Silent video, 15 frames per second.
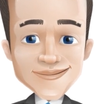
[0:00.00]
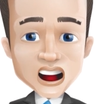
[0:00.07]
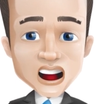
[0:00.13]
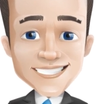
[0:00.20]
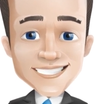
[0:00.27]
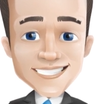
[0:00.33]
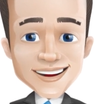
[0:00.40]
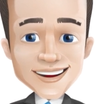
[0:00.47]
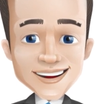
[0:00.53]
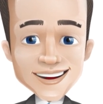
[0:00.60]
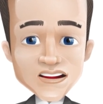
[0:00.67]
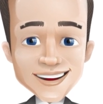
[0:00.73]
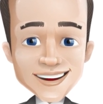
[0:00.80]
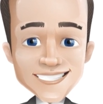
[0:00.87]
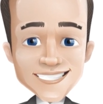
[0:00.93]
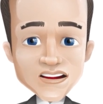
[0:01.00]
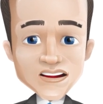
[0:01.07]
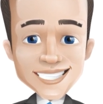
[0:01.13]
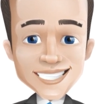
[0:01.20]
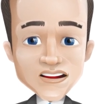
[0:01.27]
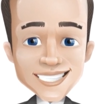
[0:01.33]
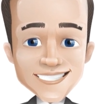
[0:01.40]
The same can be said
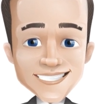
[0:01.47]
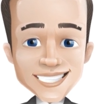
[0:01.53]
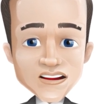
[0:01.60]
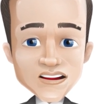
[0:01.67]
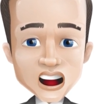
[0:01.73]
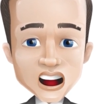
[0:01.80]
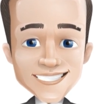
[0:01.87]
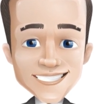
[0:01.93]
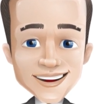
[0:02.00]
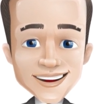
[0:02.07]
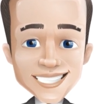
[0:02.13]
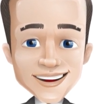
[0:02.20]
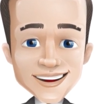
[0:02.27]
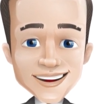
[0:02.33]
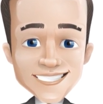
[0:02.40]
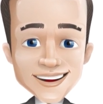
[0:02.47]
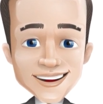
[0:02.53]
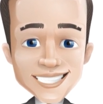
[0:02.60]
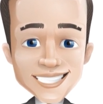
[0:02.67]
about technical indicators if a